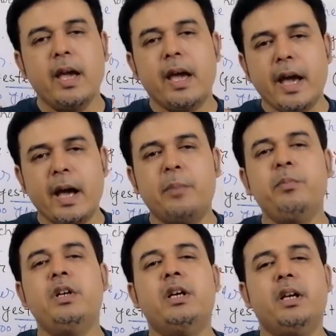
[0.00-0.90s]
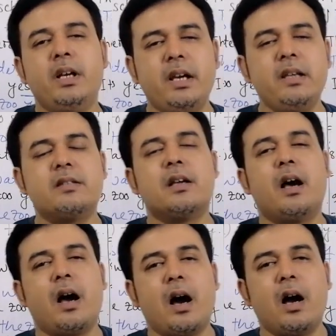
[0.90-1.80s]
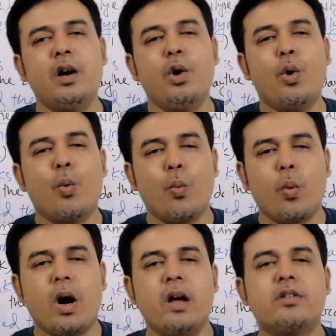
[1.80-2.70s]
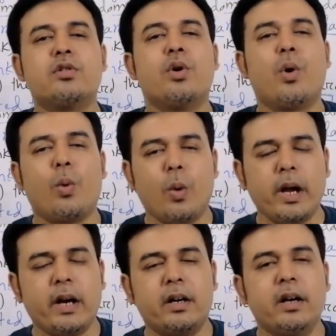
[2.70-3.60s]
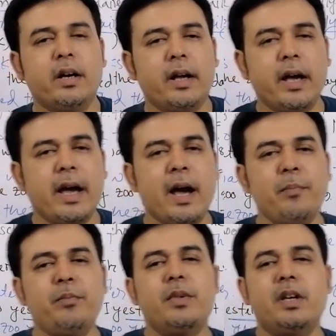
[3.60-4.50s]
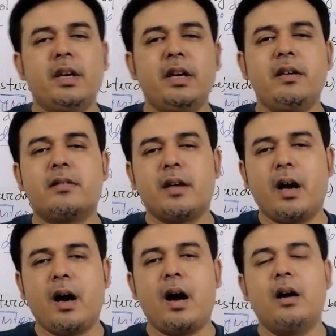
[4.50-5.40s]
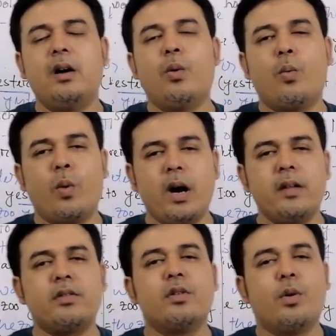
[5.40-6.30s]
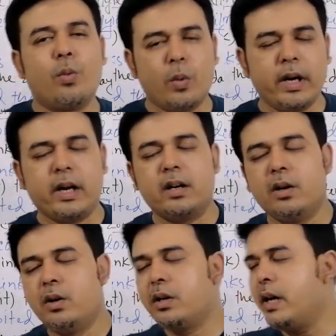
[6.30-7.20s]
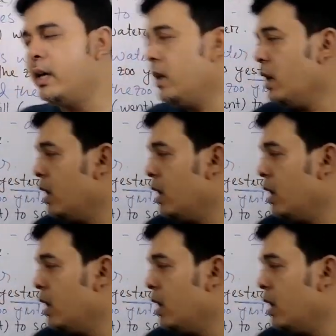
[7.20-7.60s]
am, is, are, was, were. Am, is, are, was, were. Okay,